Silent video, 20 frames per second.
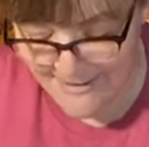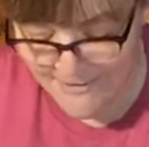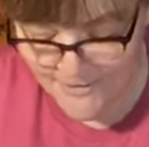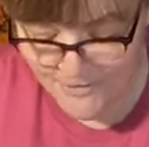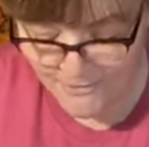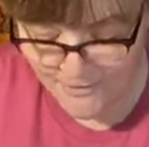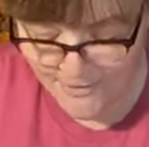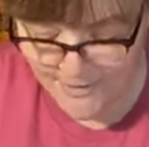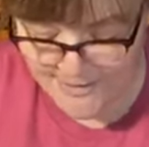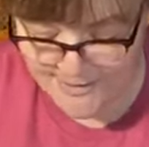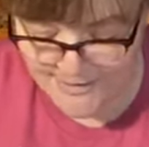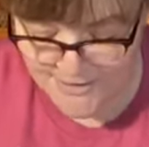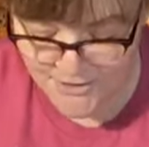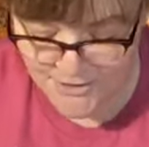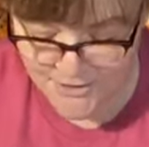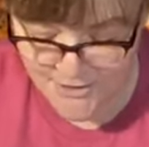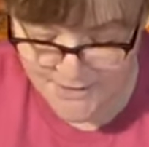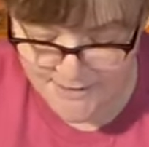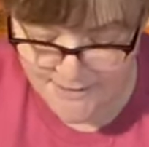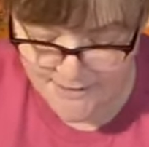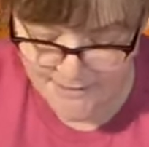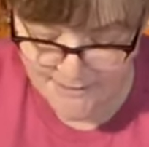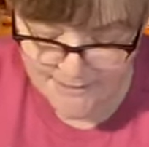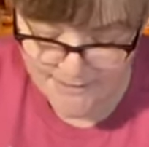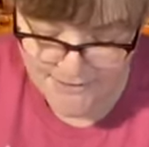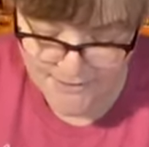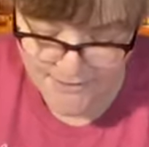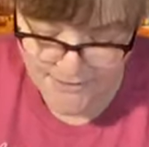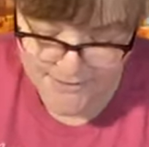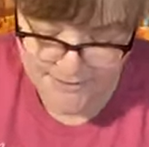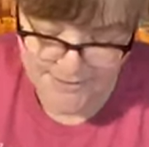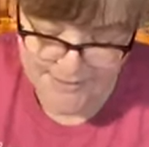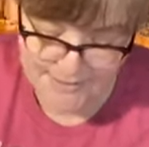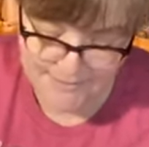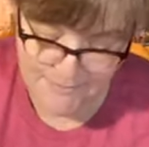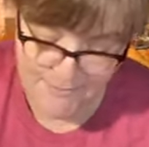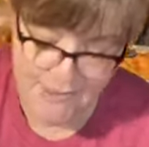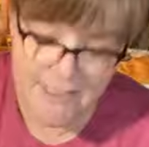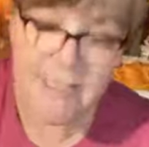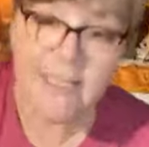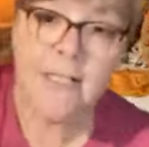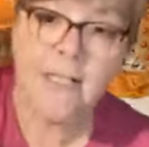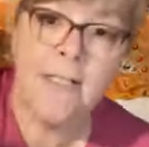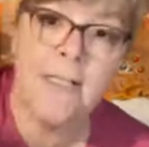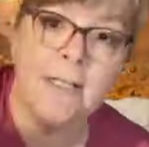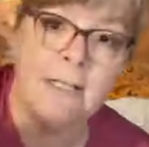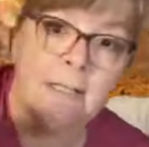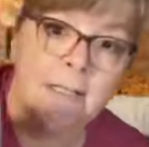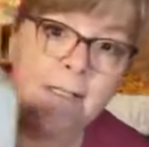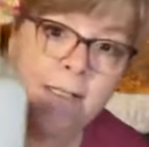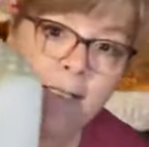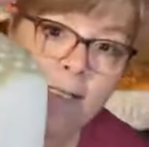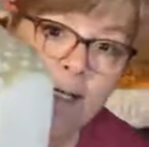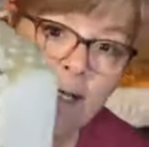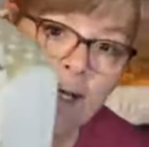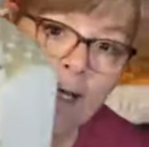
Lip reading: So you guys, I just took this material,